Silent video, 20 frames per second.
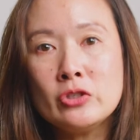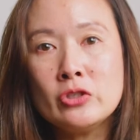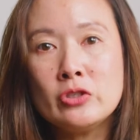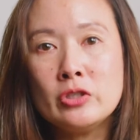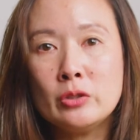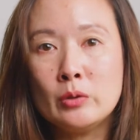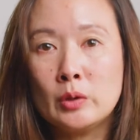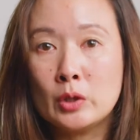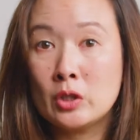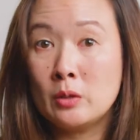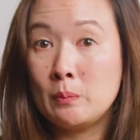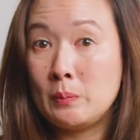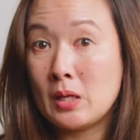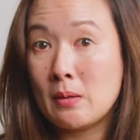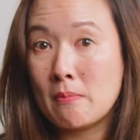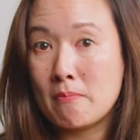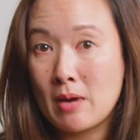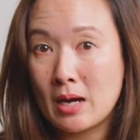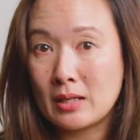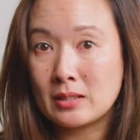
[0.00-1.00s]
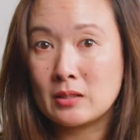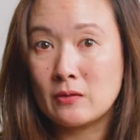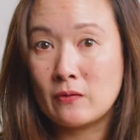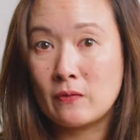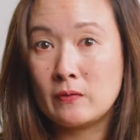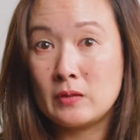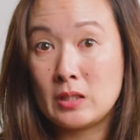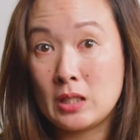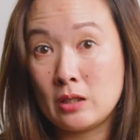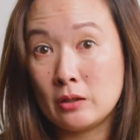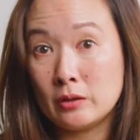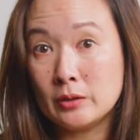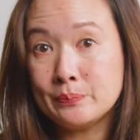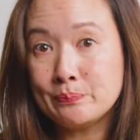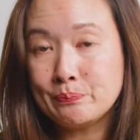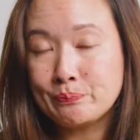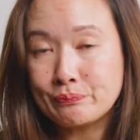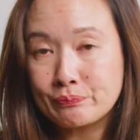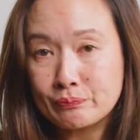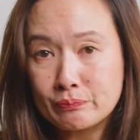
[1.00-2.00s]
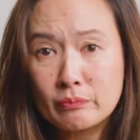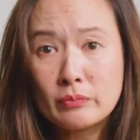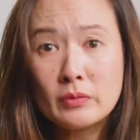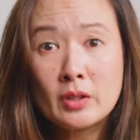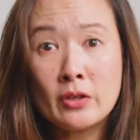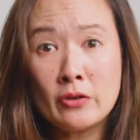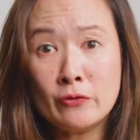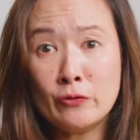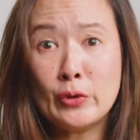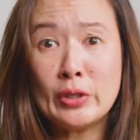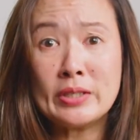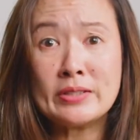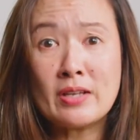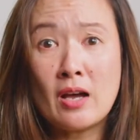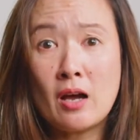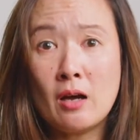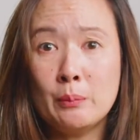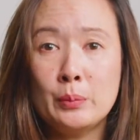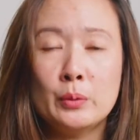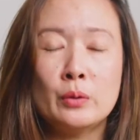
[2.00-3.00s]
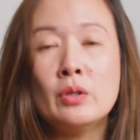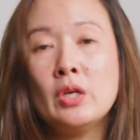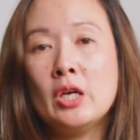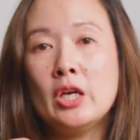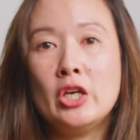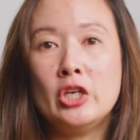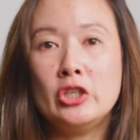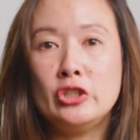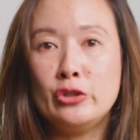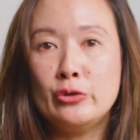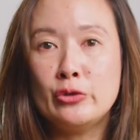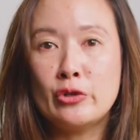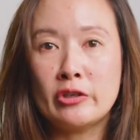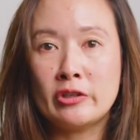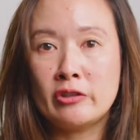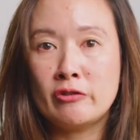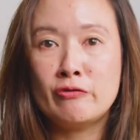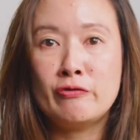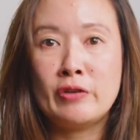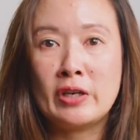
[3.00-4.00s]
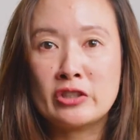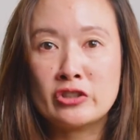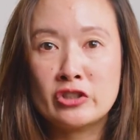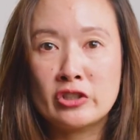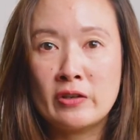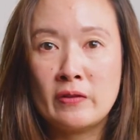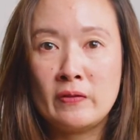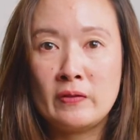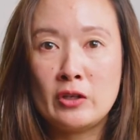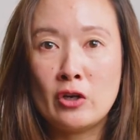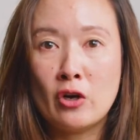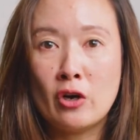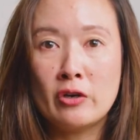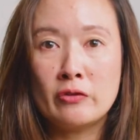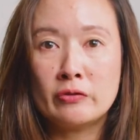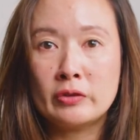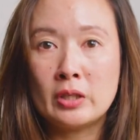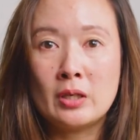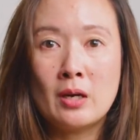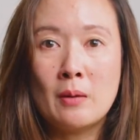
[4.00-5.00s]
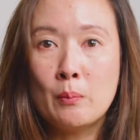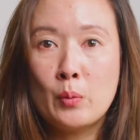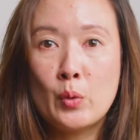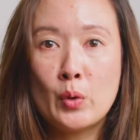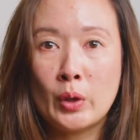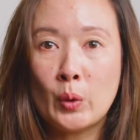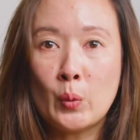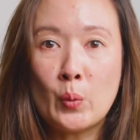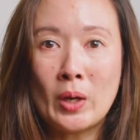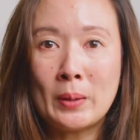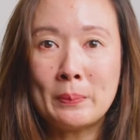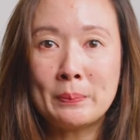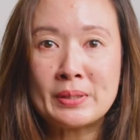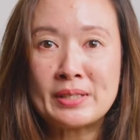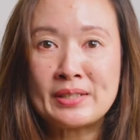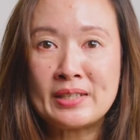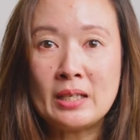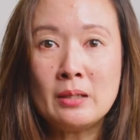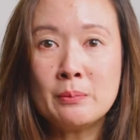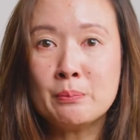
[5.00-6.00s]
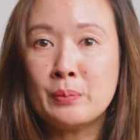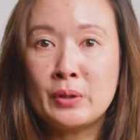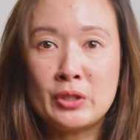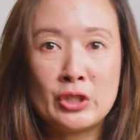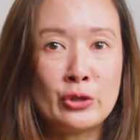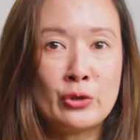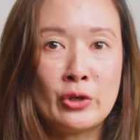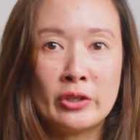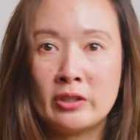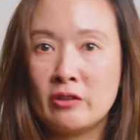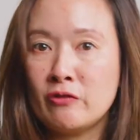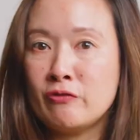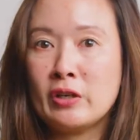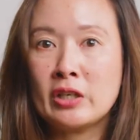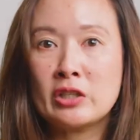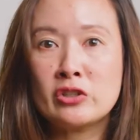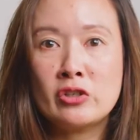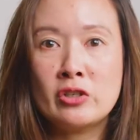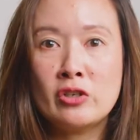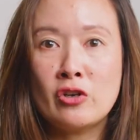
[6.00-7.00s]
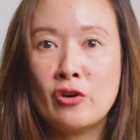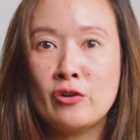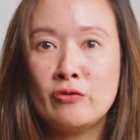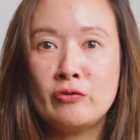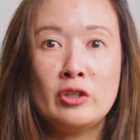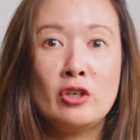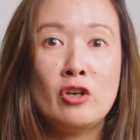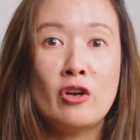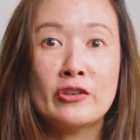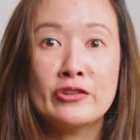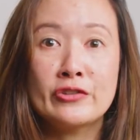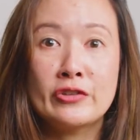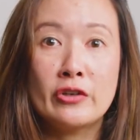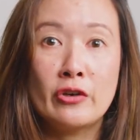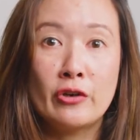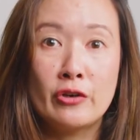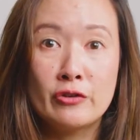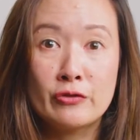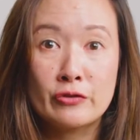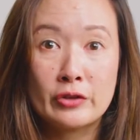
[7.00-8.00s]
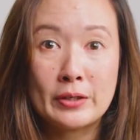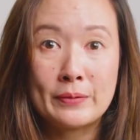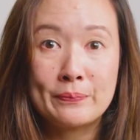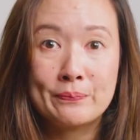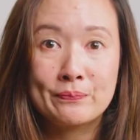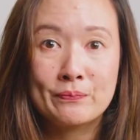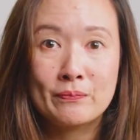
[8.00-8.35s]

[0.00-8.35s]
to you, it could be a massive deal. For example, you got an infection in the ovary, 0.1%, but you got an infection in the ovary, lost the ovary.